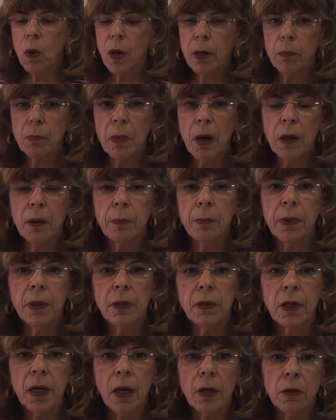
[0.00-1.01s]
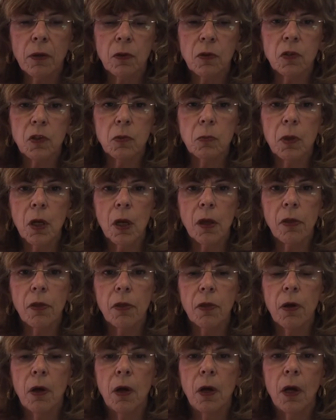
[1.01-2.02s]
one might be Daniel
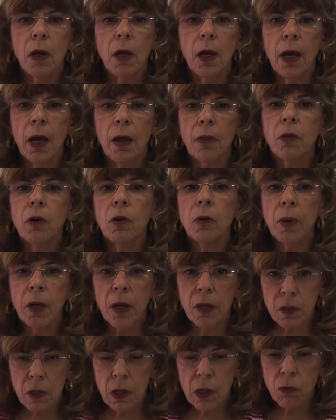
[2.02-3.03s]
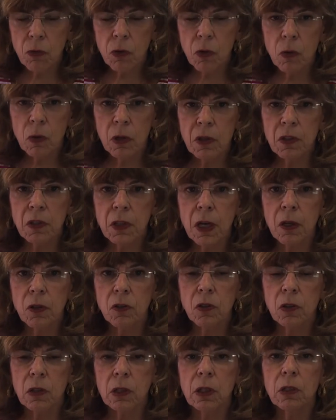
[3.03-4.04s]
Smith, and their masking fluid is
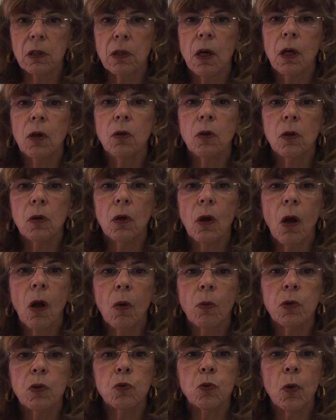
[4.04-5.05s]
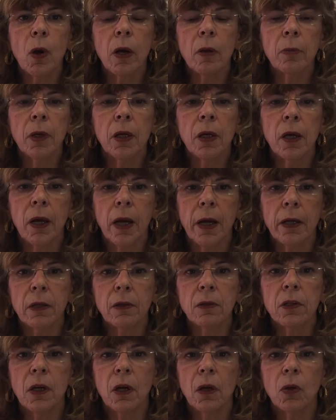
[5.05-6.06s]
excellent. You can always write me and I
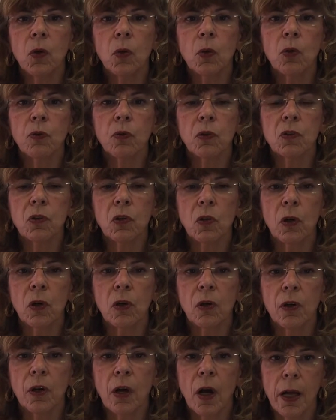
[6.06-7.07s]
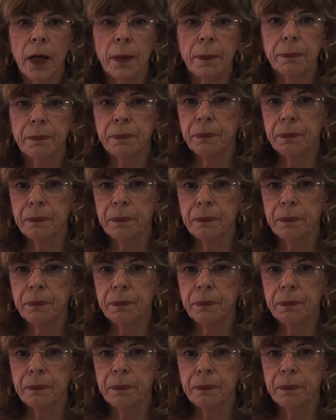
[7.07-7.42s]
can tell you if it's good or not.